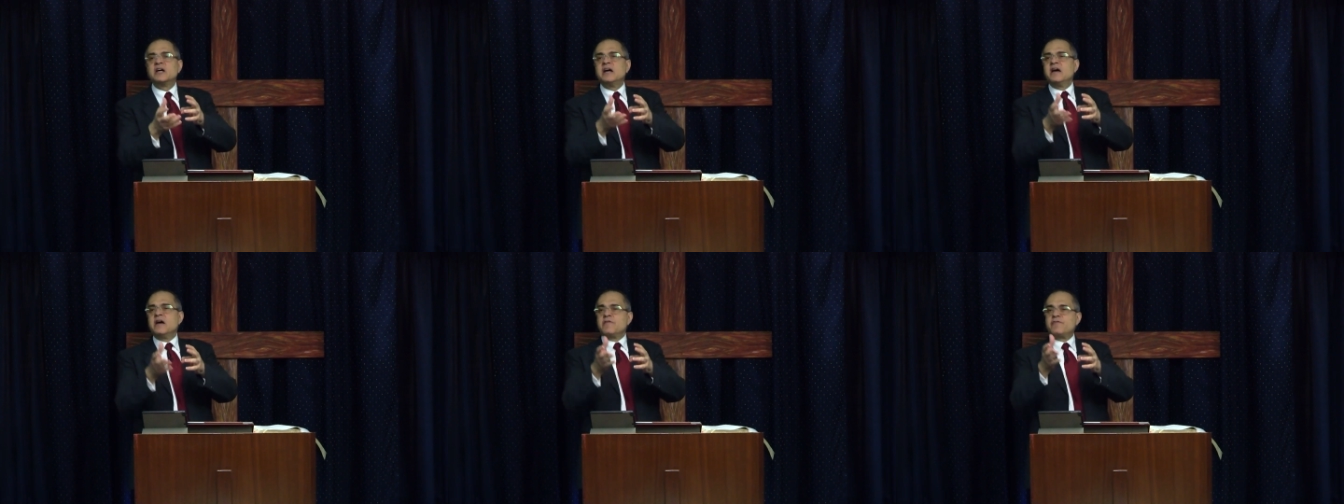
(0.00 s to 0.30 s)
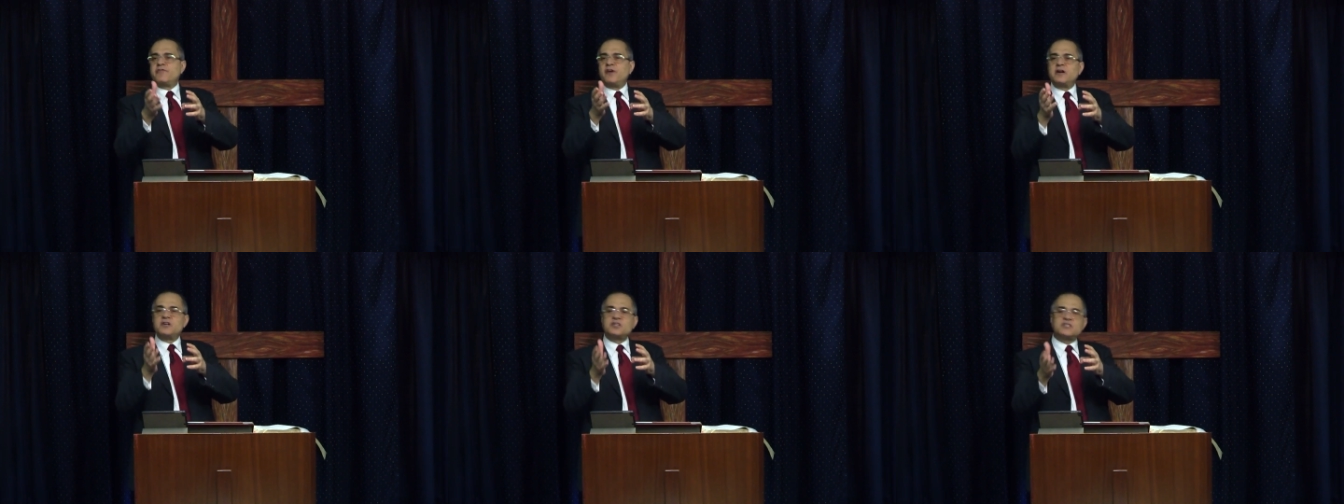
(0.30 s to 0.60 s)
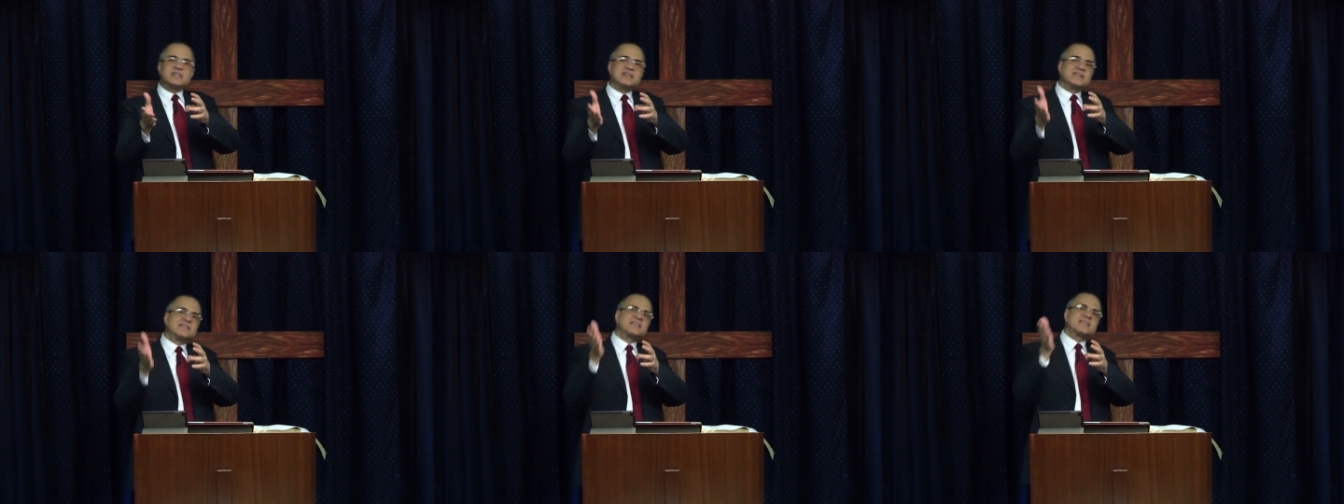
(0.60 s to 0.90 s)
there is
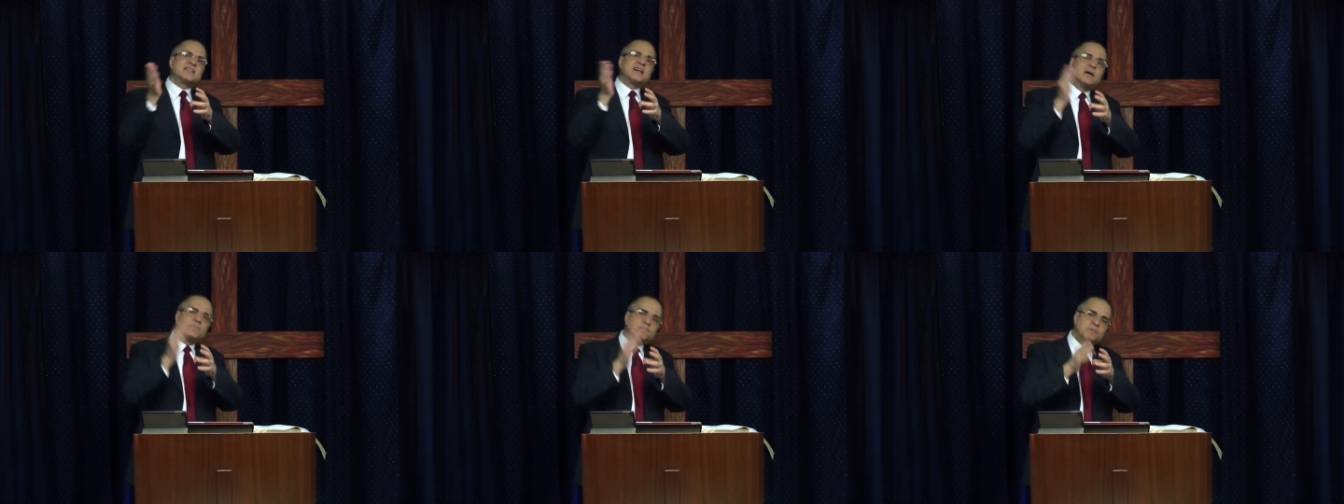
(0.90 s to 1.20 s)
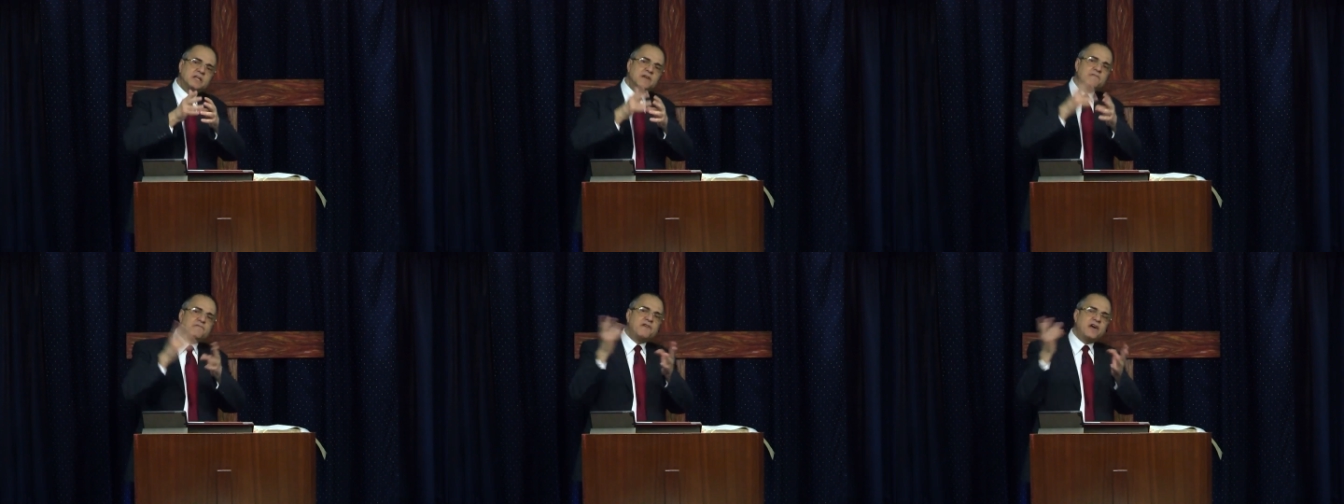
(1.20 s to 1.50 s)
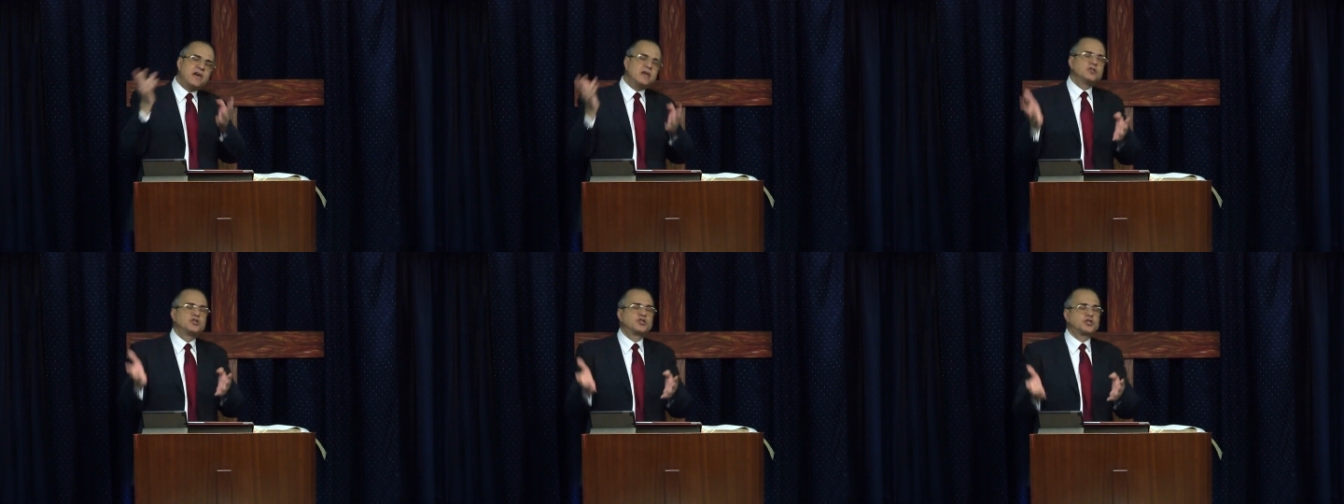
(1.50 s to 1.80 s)
a
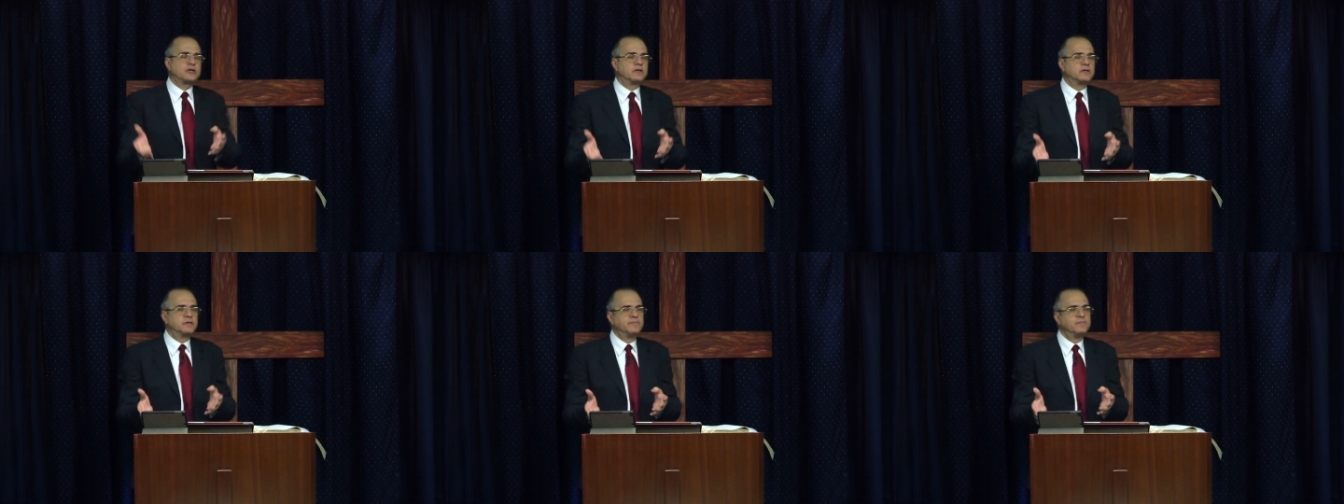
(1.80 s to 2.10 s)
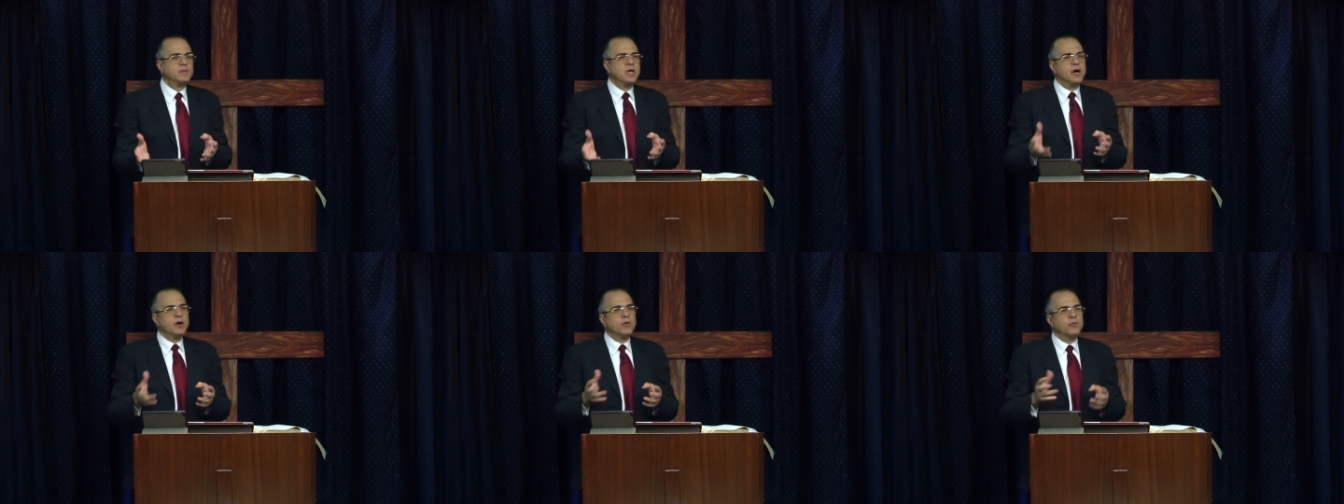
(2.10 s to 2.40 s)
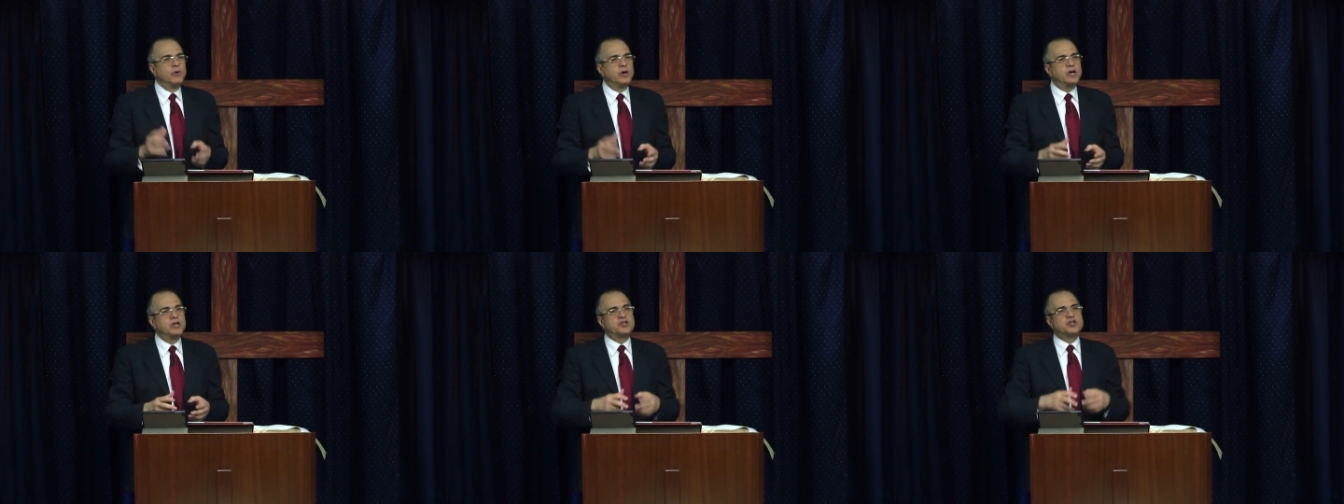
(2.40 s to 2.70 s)
subdivision
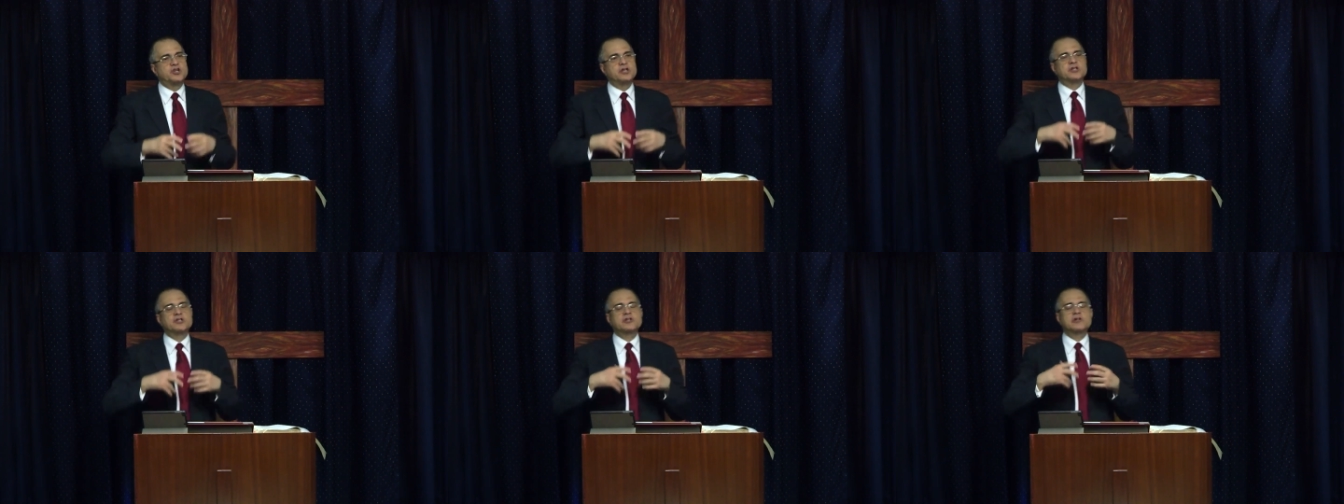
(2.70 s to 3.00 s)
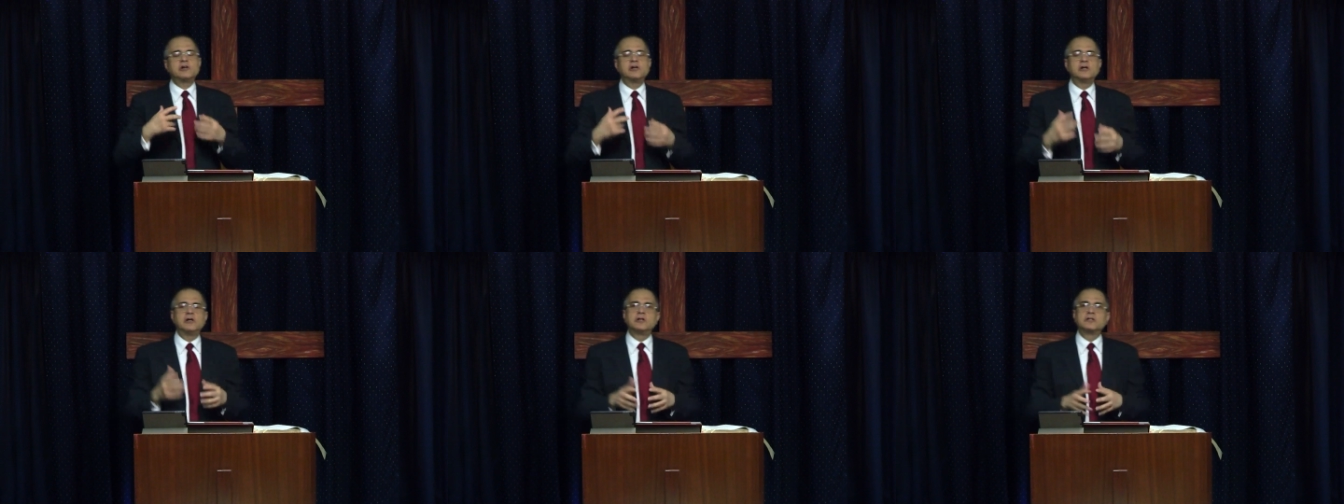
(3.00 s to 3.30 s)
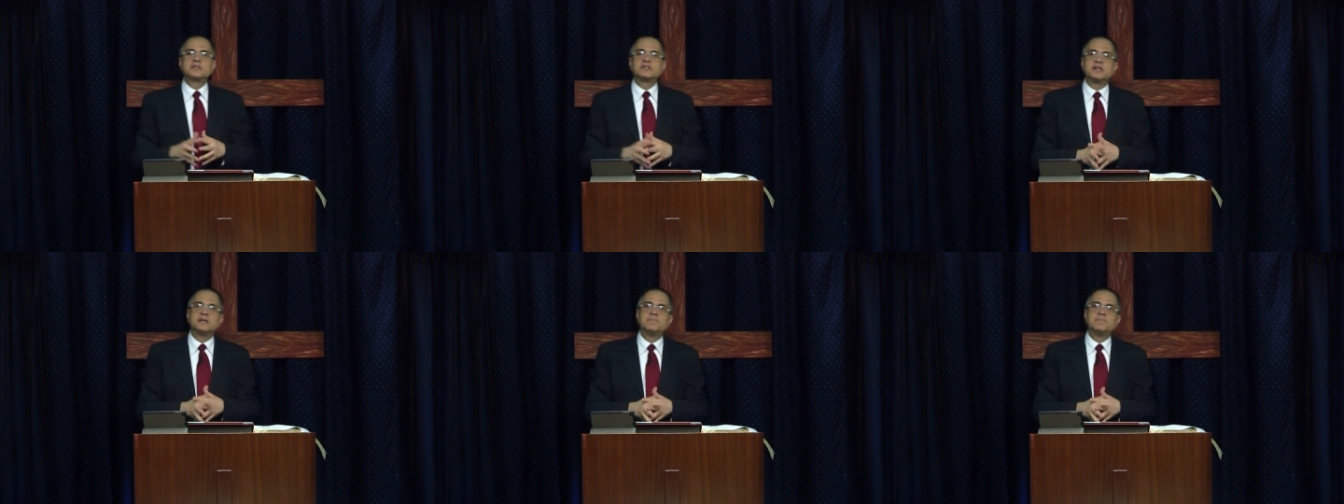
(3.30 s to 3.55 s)
which is called